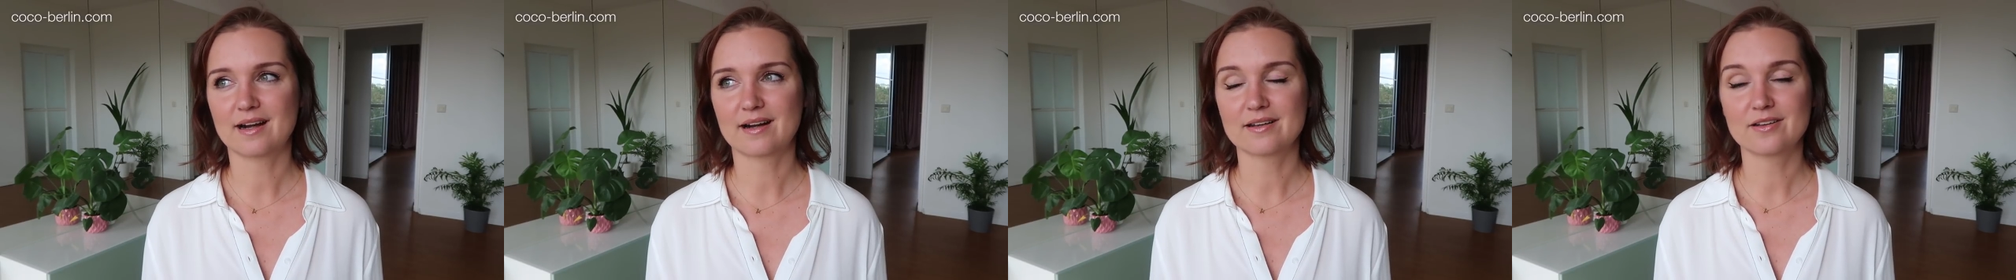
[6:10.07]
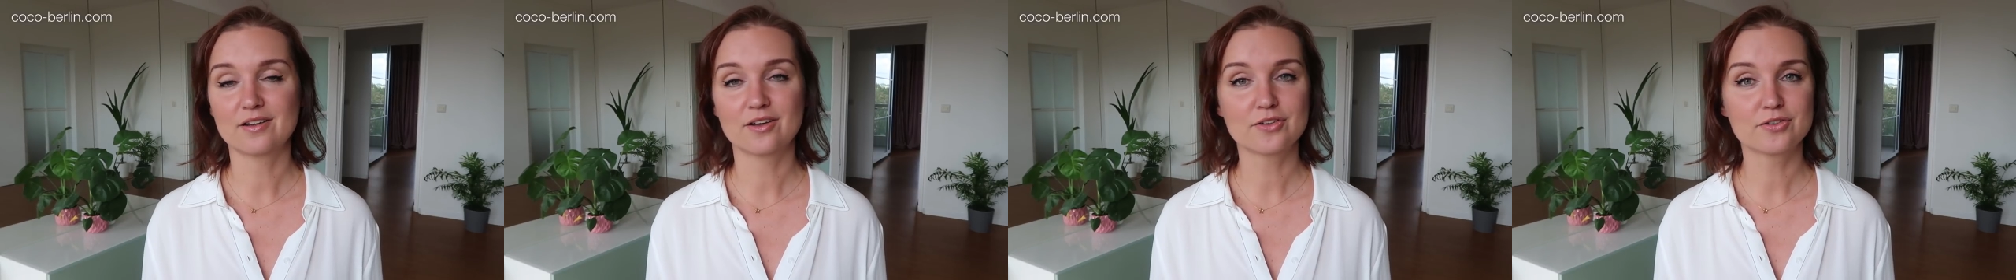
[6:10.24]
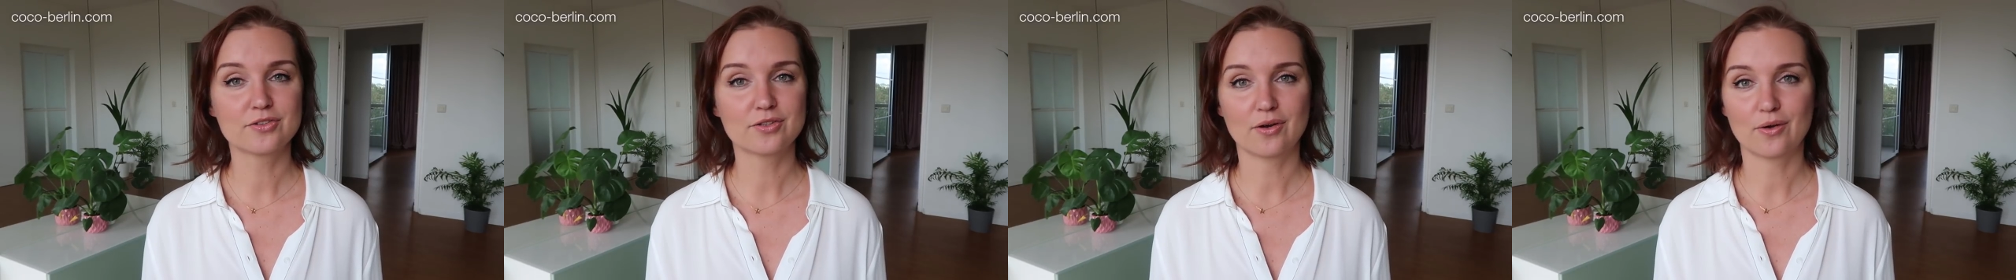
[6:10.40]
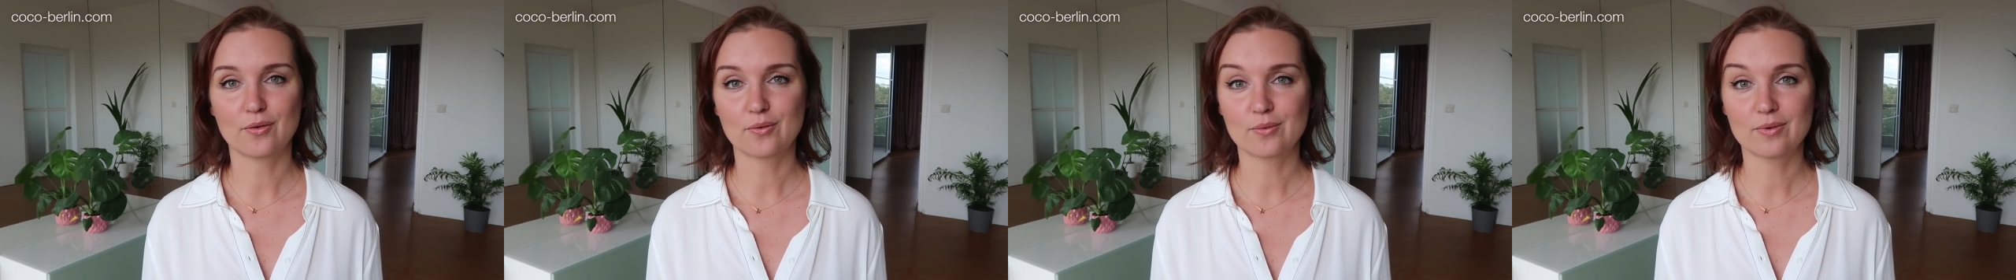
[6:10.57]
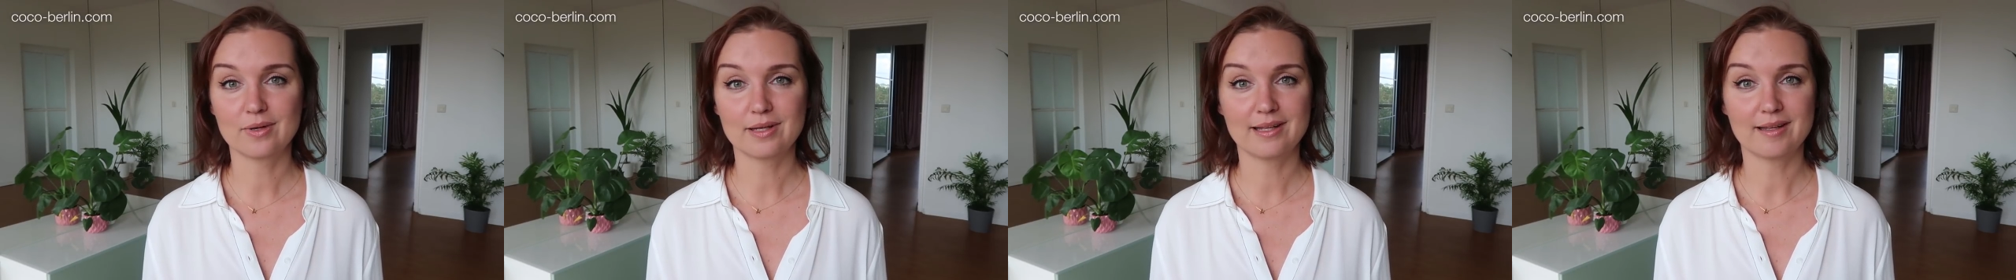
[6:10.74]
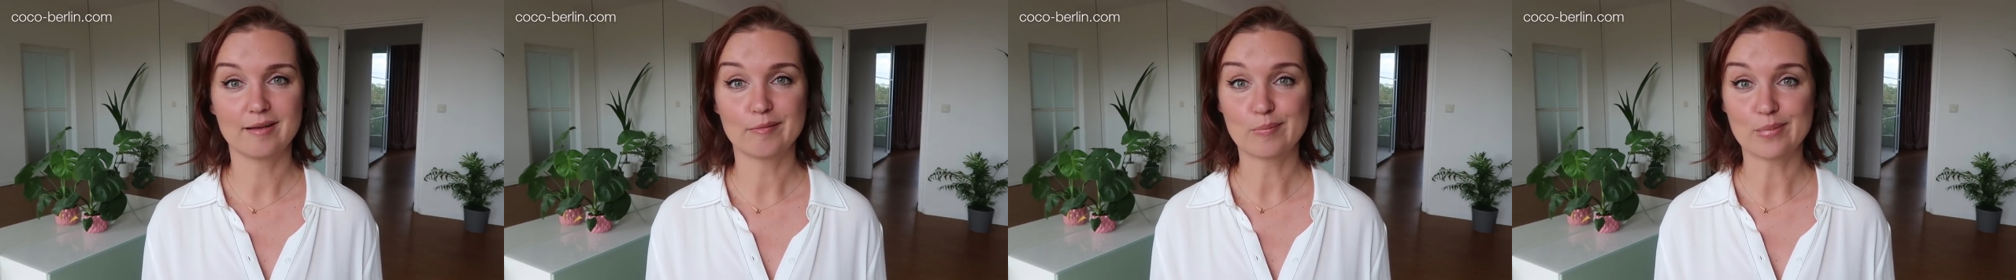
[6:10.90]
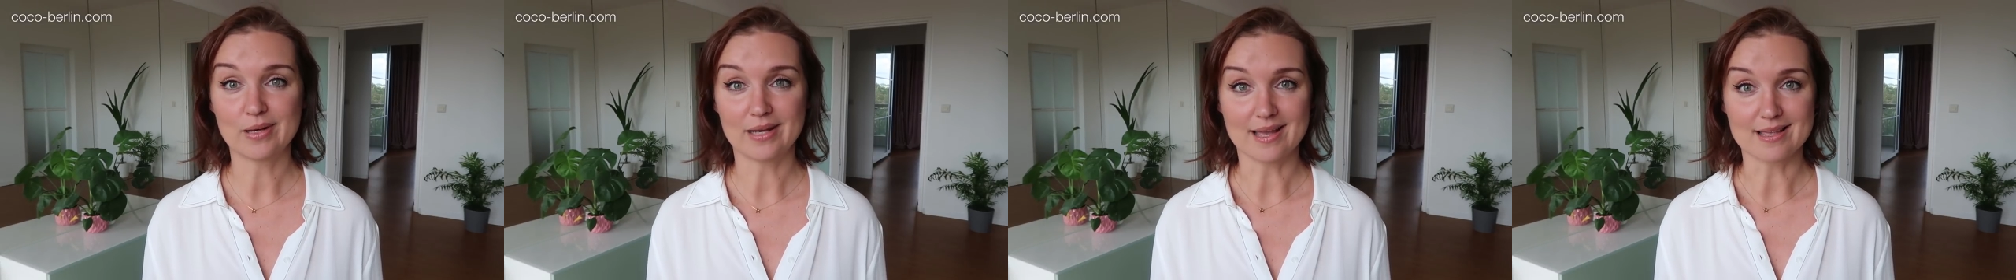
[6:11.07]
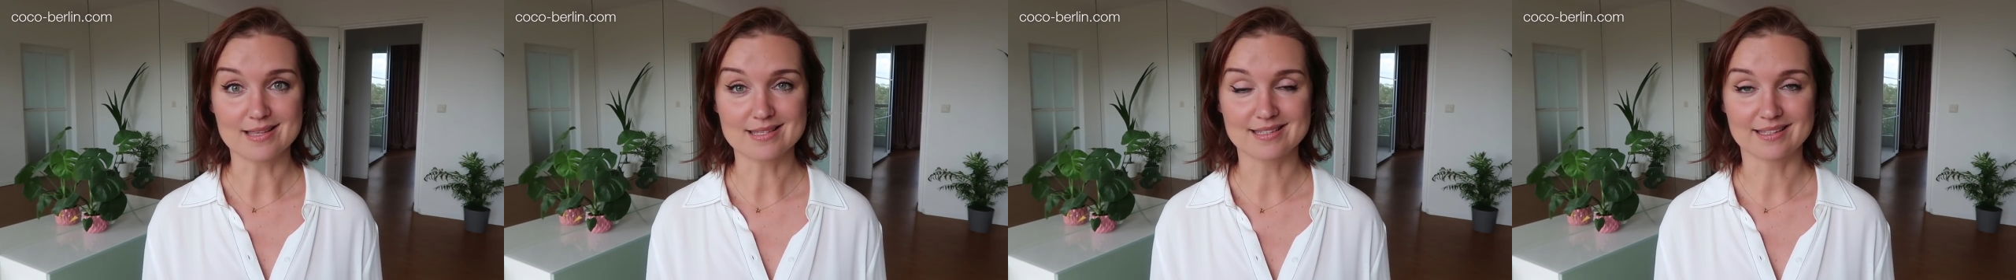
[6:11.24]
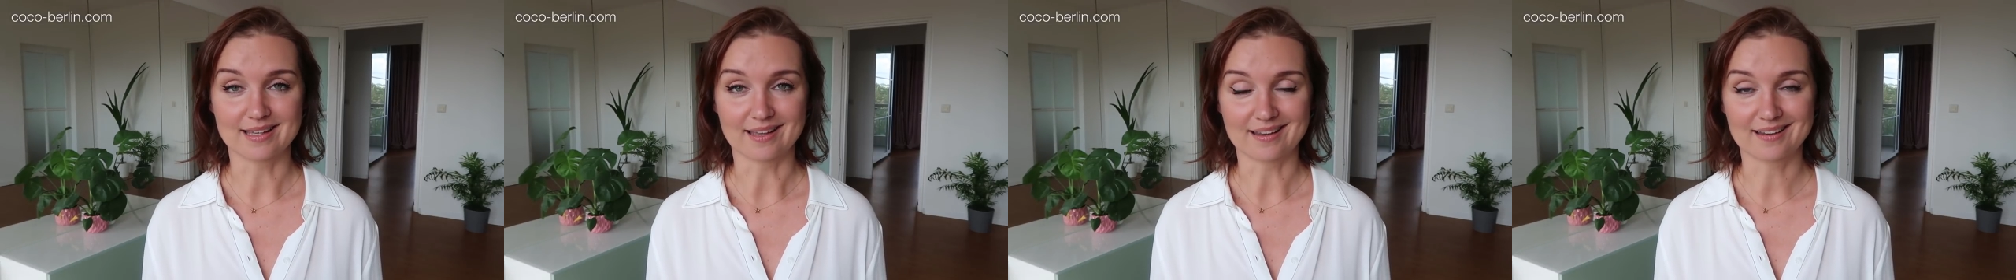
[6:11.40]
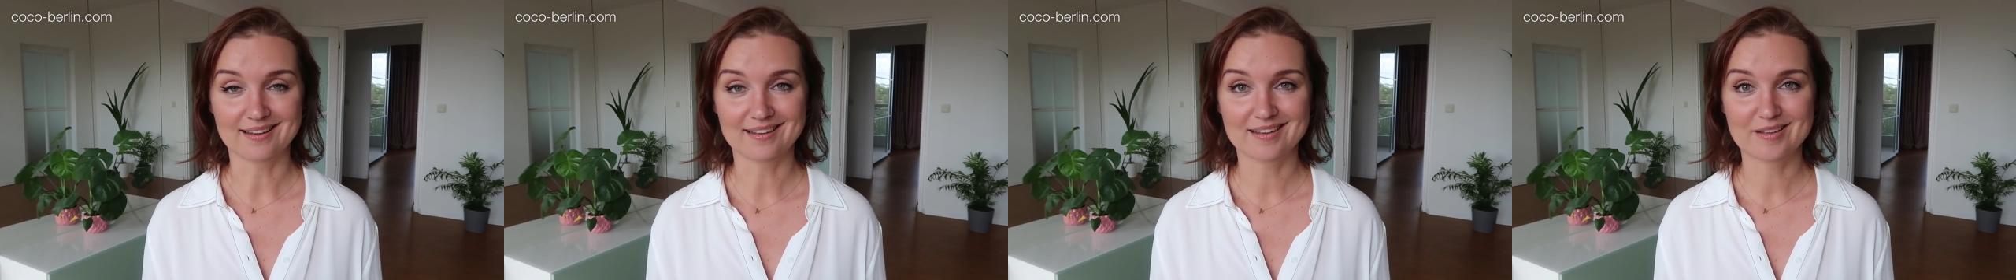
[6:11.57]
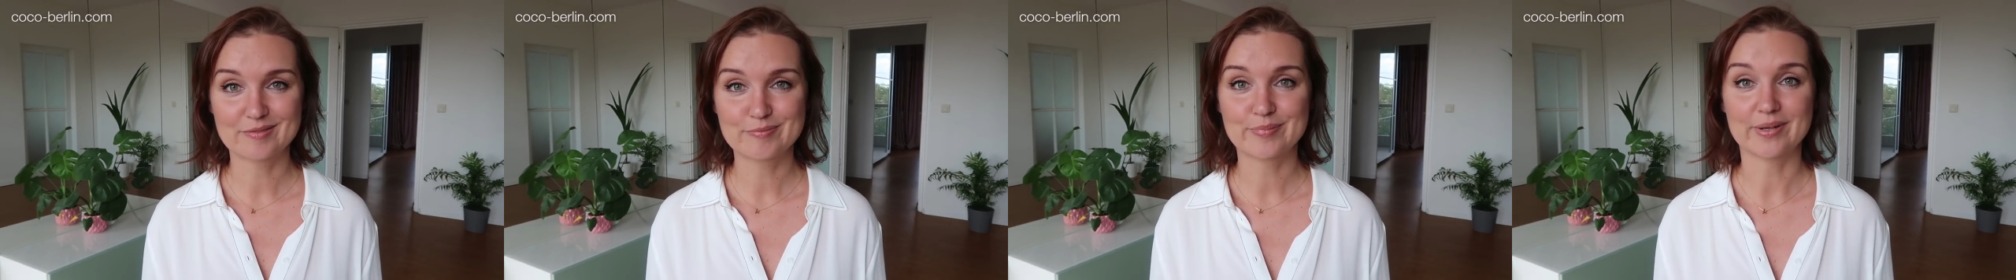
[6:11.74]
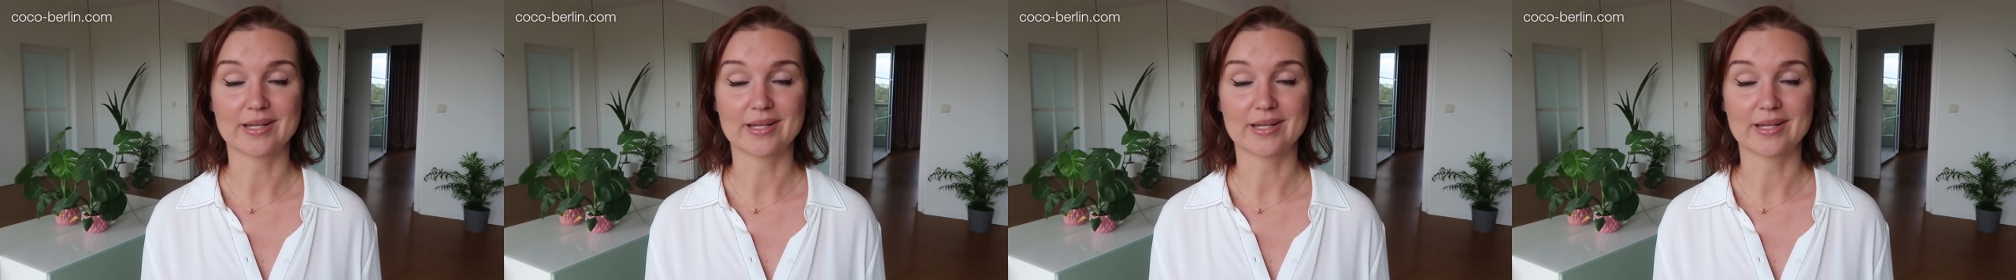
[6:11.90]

are not only a blessing,